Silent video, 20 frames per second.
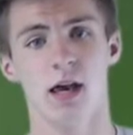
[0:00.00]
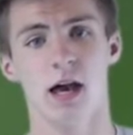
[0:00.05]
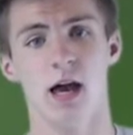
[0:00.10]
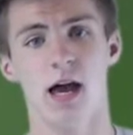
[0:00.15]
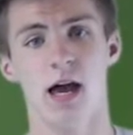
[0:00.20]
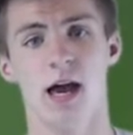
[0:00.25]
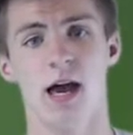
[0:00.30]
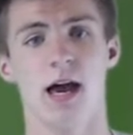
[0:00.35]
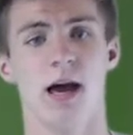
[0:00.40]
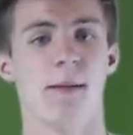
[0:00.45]

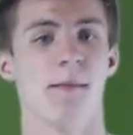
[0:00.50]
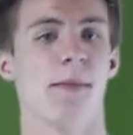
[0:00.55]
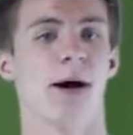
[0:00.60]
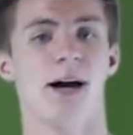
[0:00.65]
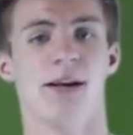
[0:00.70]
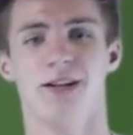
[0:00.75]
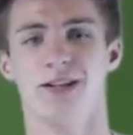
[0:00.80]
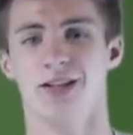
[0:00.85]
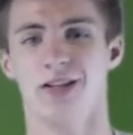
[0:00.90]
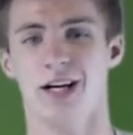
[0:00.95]
And by
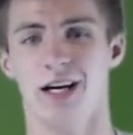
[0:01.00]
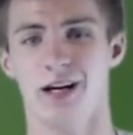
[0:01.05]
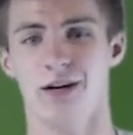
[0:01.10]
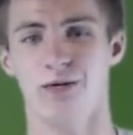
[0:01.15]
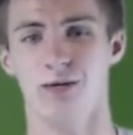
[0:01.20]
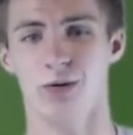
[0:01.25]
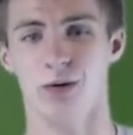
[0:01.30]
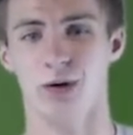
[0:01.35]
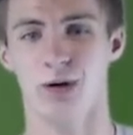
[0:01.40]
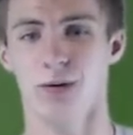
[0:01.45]
the chain
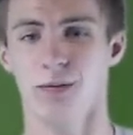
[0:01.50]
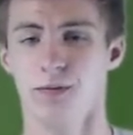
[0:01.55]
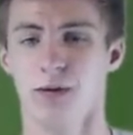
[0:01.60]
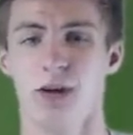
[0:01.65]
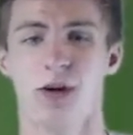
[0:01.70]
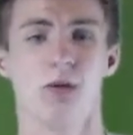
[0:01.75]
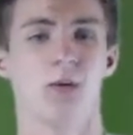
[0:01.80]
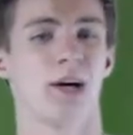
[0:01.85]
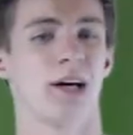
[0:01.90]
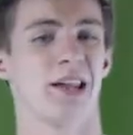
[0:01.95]
rule,
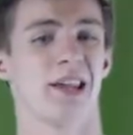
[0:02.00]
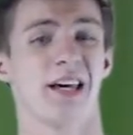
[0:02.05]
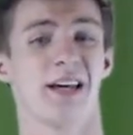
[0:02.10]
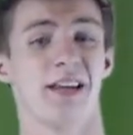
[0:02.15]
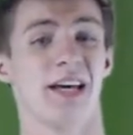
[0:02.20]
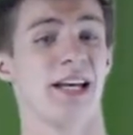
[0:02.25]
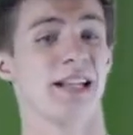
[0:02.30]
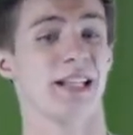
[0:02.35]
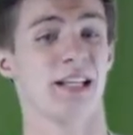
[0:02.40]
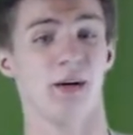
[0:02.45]
we can say
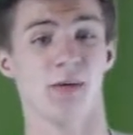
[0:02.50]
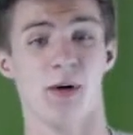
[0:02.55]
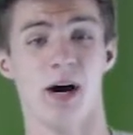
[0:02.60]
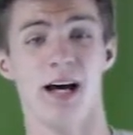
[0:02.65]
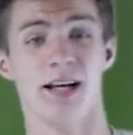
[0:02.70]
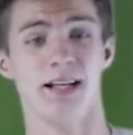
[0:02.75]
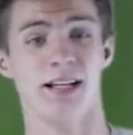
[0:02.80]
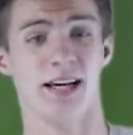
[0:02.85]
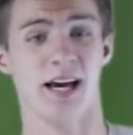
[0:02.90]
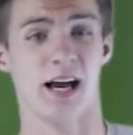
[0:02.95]
that dy
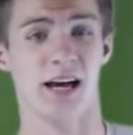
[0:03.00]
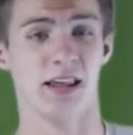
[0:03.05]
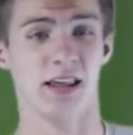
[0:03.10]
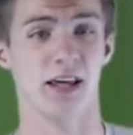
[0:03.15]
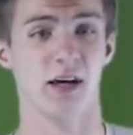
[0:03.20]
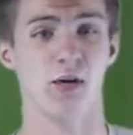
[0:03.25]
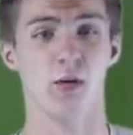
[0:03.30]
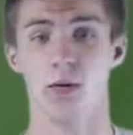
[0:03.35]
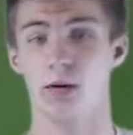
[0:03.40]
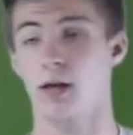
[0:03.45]
dx
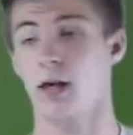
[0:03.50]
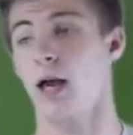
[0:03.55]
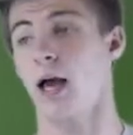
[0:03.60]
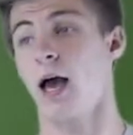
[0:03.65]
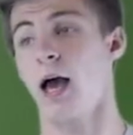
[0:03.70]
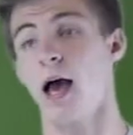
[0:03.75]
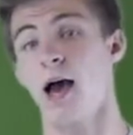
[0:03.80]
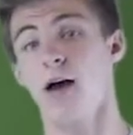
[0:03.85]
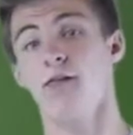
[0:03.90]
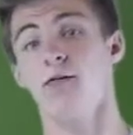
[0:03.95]
equals
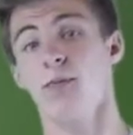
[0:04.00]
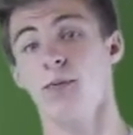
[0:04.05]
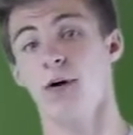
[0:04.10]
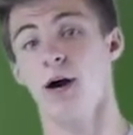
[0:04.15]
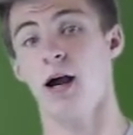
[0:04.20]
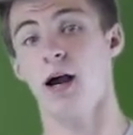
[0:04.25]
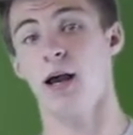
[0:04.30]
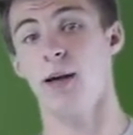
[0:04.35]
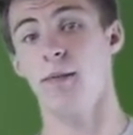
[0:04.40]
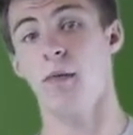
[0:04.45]
f
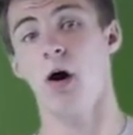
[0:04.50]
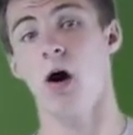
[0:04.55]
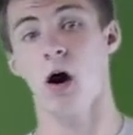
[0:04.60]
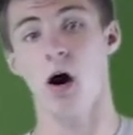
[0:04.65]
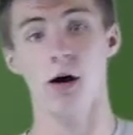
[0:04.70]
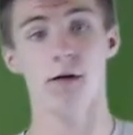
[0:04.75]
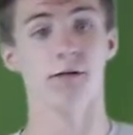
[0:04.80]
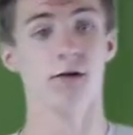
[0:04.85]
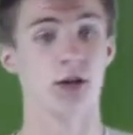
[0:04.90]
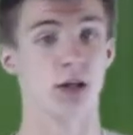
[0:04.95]
prime
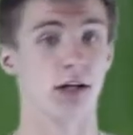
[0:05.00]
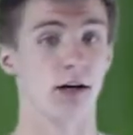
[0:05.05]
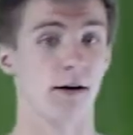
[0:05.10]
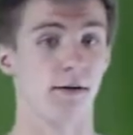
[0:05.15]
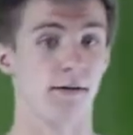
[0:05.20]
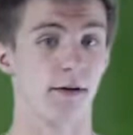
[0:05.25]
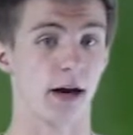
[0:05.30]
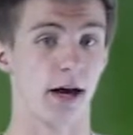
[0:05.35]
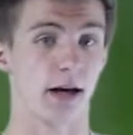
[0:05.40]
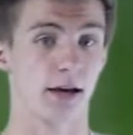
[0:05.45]
of g
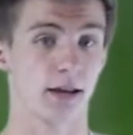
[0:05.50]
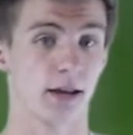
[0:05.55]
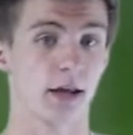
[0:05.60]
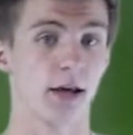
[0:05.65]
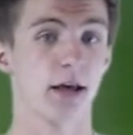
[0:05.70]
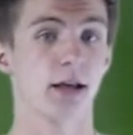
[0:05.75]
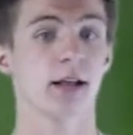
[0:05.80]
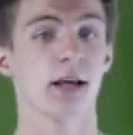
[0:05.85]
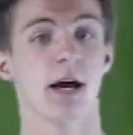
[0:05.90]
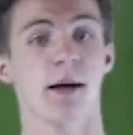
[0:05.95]
of x
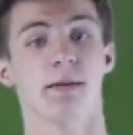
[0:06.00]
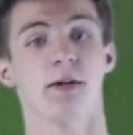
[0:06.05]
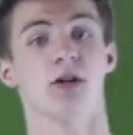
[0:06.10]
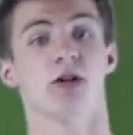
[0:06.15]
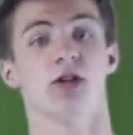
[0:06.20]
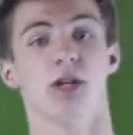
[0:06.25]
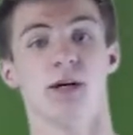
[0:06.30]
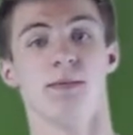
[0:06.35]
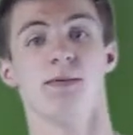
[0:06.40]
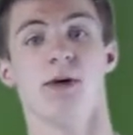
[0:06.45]
times
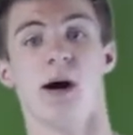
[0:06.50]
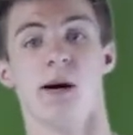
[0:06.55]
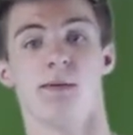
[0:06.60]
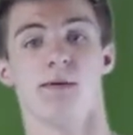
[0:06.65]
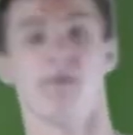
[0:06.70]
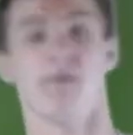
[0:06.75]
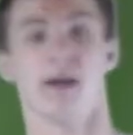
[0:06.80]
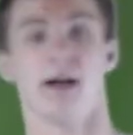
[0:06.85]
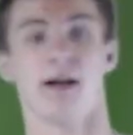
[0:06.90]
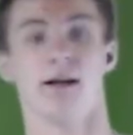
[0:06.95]
g prime
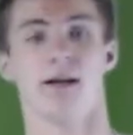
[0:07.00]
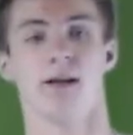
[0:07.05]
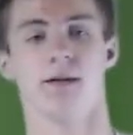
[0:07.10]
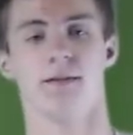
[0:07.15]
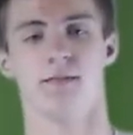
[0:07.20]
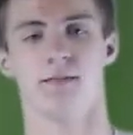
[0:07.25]
of x.